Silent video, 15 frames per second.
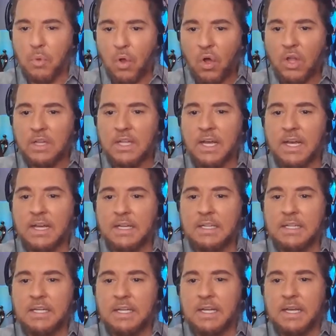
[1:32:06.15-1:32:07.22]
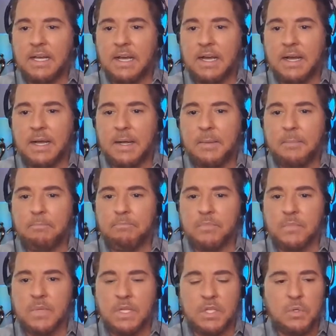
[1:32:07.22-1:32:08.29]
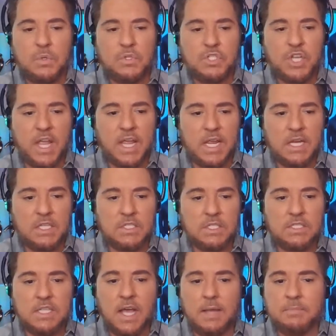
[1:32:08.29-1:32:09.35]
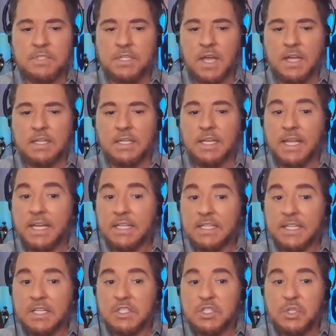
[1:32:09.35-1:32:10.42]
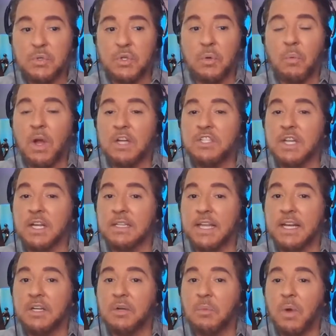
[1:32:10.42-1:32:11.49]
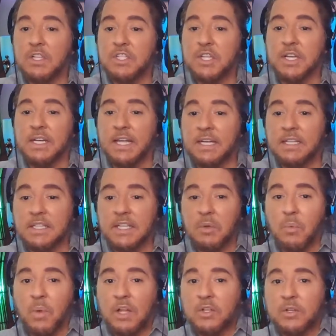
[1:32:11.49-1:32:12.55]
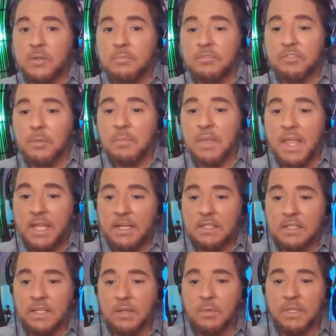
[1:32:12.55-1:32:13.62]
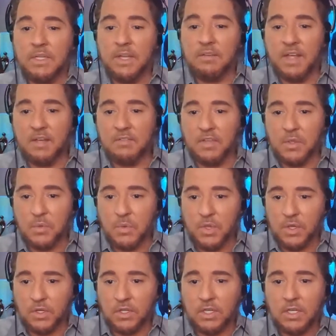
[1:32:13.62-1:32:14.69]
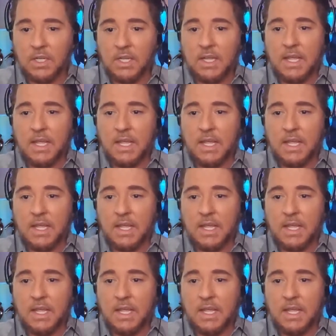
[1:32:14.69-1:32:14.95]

paula um, you changed the time tonight in italy too you're watching elena watching in italy welcome from italy we love having you here